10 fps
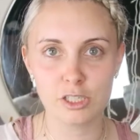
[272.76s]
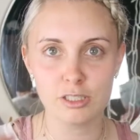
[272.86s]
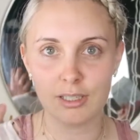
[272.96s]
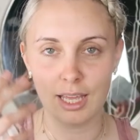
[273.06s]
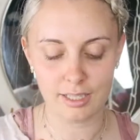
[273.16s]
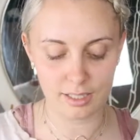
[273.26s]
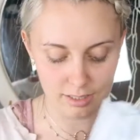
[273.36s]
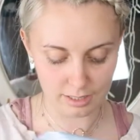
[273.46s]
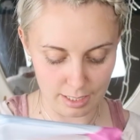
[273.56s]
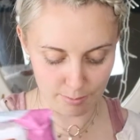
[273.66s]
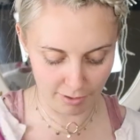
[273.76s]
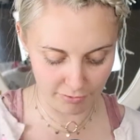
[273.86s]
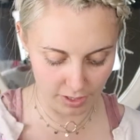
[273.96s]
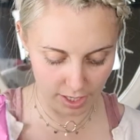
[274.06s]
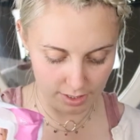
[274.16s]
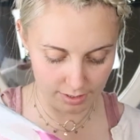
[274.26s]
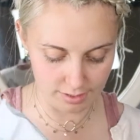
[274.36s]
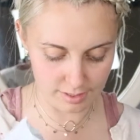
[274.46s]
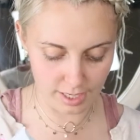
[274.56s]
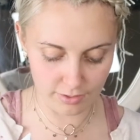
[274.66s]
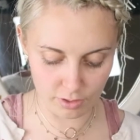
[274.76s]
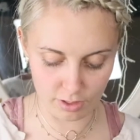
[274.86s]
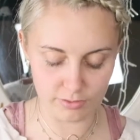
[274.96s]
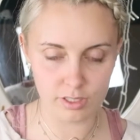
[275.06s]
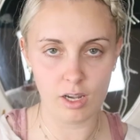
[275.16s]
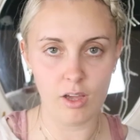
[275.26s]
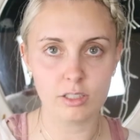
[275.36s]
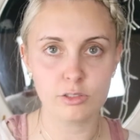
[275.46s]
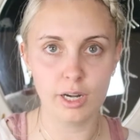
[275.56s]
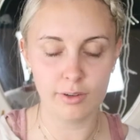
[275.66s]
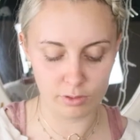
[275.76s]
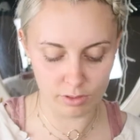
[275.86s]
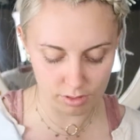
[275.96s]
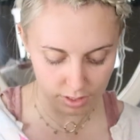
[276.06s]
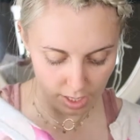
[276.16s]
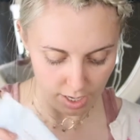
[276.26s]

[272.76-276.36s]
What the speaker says: just to like clean my face and stuff after long travels.